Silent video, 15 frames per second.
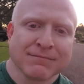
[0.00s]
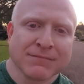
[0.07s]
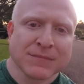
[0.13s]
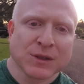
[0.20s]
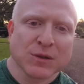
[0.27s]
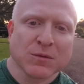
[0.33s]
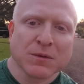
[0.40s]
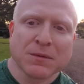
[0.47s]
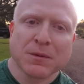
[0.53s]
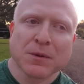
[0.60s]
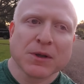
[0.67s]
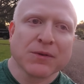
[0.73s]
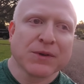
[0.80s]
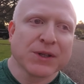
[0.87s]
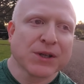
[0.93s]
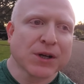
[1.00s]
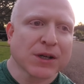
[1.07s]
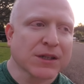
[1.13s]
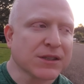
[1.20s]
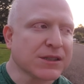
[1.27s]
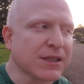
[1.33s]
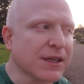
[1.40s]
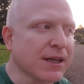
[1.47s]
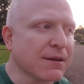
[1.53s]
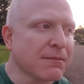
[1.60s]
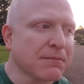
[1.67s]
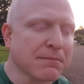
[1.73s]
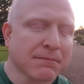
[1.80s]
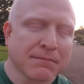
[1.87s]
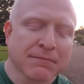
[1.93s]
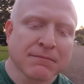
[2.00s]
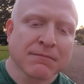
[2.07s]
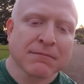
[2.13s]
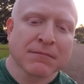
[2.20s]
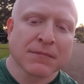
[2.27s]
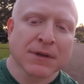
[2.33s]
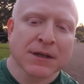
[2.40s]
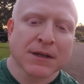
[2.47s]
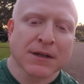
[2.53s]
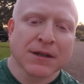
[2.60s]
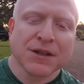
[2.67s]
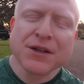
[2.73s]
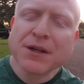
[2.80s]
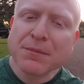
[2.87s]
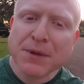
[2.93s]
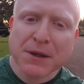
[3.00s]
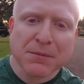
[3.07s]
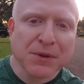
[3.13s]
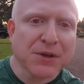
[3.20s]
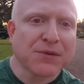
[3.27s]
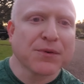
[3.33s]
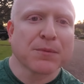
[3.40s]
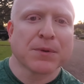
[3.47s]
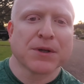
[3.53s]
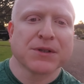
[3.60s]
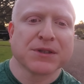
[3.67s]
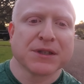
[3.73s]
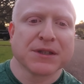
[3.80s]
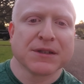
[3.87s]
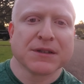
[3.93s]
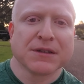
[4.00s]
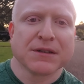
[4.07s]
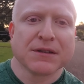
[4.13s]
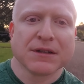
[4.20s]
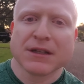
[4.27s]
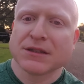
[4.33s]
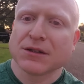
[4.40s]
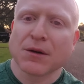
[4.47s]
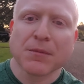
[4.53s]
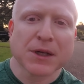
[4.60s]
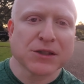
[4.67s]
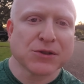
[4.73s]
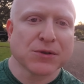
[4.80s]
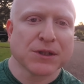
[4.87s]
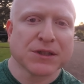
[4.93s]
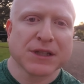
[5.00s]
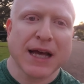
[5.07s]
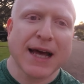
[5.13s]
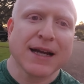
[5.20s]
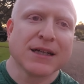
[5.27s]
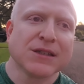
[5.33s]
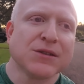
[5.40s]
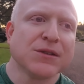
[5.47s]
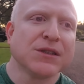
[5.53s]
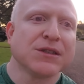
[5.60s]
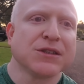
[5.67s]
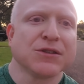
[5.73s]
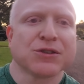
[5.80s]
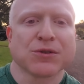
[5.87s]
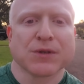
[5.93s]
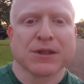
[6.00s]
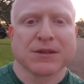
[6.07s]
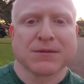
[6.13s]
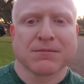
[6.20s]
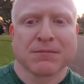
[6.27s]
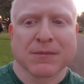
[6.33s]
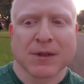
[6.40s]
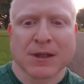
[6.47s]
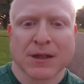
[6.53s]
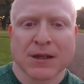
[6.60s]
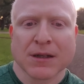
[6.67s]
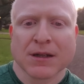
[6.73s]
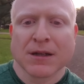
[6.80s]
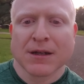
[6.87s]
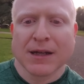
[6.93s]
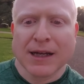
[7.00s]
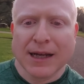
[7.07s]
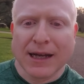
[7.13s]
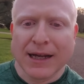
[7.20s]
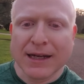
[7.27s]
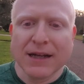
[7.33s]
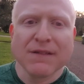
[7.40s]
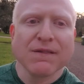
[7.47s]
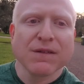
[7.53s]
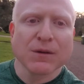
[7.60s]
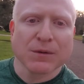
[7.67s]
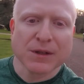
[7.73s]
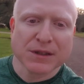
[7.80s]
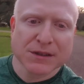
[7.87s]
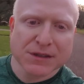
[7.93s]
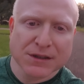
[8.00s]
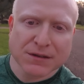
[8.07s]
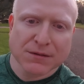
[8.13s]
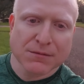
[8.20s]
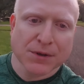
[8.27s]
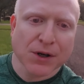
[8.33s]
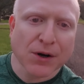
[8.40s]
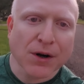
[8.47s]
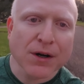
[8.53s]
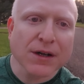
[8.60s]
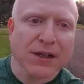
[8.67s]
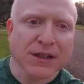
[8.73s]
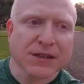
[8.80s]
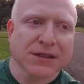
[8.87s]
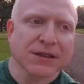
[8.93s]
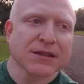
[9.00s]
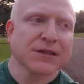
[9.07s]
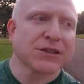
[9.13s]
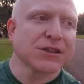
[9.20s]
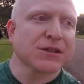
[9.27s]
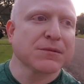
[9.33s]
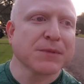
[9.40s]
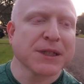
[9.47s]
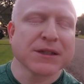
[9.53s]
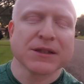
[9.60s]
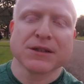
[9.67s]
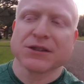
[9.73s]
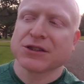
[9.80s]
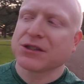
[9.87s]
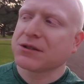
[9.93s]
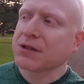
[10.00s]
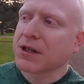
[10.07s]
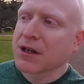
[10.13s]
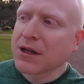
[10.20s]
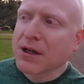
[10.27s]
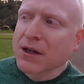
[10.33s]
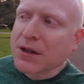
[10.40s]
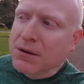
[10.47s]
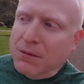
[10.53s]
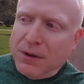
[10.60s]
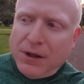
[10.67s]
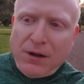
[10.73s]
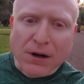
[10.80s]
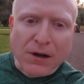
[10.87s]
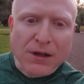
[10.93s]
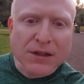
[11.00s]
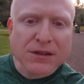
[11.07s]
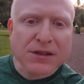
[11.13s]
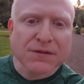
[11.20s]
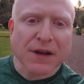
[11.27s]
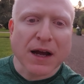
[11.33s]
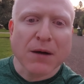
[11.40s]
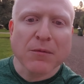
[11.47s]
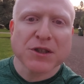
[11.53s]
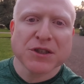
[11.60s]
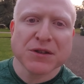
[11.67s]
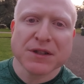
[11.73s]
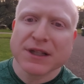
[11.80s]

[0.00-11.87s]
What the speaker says: So many people live in darkness today. You could be a beautiful person. It's all by choice. Attitude is your choice. and influence, regardless, just to be clear, just regardless of how much you